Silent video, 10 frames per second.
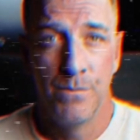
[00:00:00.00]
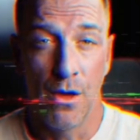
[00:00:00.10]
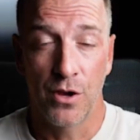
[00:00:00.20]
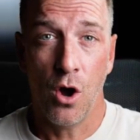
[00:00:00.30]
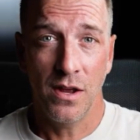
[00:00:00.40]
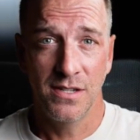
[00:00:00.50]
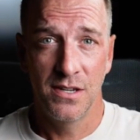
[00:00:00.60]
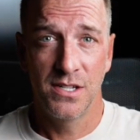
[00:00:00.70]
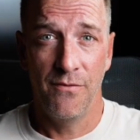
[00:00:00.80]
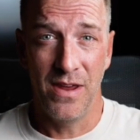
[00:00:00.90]
Now, the cost of
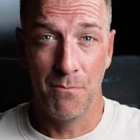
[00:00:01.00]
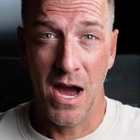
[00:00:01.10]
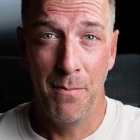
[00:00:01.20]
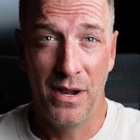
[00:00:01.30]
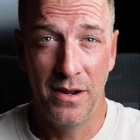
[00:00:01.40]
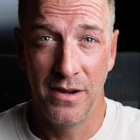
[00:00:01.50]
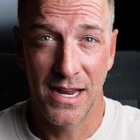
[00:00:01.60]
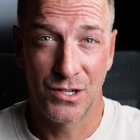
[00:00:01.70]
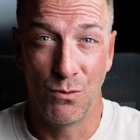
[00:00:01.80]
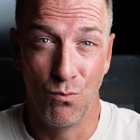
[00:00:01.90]
this stuff, in my opinion, is
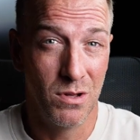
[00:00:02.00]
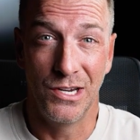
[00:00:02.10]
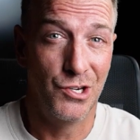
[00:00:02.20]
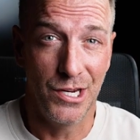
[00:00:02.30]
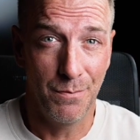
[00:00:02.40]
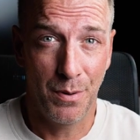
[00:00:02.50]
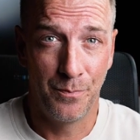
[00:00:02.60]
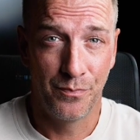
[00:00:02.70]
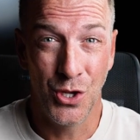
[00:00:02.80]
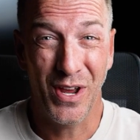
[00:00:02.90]
actually really cheap.
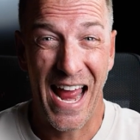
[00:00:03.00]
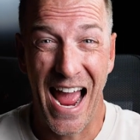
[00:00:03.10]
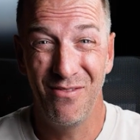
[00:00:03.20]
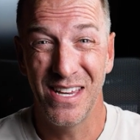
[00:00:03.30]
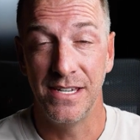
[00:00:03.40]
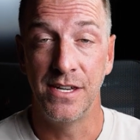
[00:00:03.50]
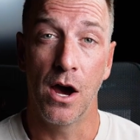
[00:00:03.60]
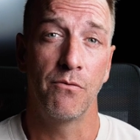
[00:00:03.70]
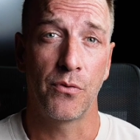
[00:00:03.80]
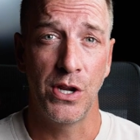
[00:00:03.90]
You could have this
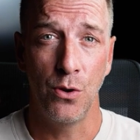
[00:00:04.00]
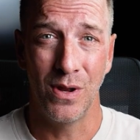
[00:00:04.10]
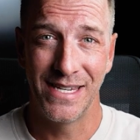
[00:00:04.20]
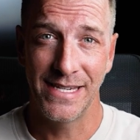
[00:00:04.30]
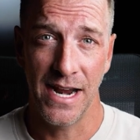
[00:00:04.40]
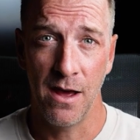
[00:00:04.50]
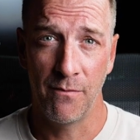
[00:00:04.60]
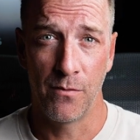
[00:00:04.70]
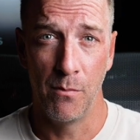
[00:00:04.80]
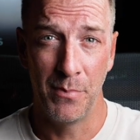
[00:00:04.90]
done for you and set
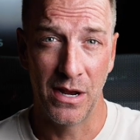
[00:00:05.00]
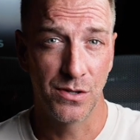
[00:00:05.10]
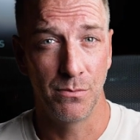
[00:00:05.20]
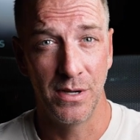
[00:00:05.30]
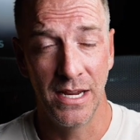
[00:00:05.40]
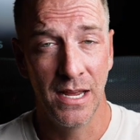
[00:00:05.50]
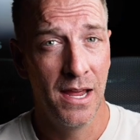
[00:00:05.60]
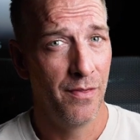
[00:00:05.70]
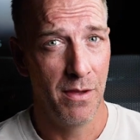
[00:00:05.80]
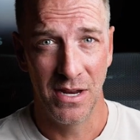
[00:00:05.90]
up from PixelMe.
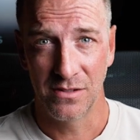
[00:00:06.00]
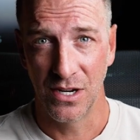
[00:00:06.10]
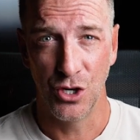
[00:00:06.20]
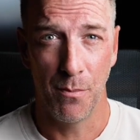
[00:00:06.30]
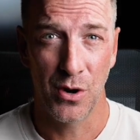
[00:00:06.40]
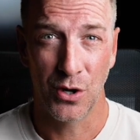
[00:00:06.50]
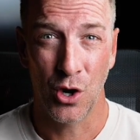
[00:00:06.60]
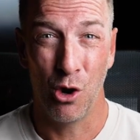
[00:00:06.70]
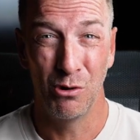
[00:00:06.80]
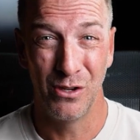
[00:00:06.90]
They basically jump on a
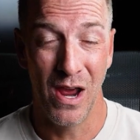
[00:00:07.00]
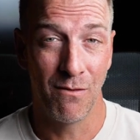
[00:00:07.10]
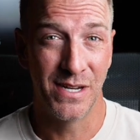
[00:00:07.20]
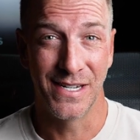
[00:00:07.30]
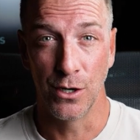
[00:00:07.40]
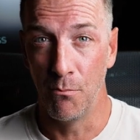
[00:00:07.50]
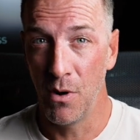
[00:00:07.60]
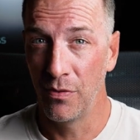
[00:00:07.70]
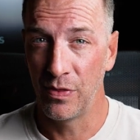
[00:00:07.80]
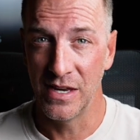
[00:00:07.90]
call with you every single
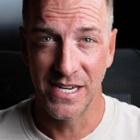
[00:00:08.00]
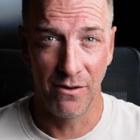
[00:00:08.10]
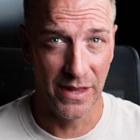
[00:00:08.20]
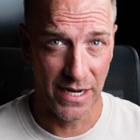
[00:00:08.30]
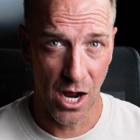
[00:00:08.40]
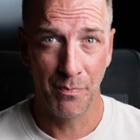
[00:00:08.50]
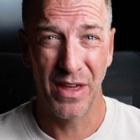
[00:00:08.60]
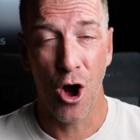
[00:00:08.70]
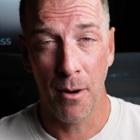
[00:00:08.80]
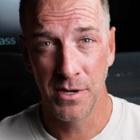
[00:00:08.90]
month. They set everything up, they
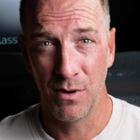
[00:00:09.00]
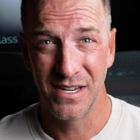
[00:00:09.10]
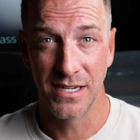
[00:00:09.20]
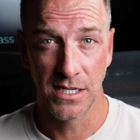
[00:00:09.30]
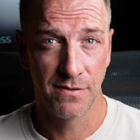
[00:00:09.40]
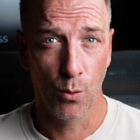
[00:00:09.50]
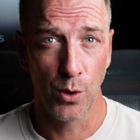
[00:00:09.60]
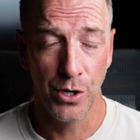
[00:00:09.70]
optimize things for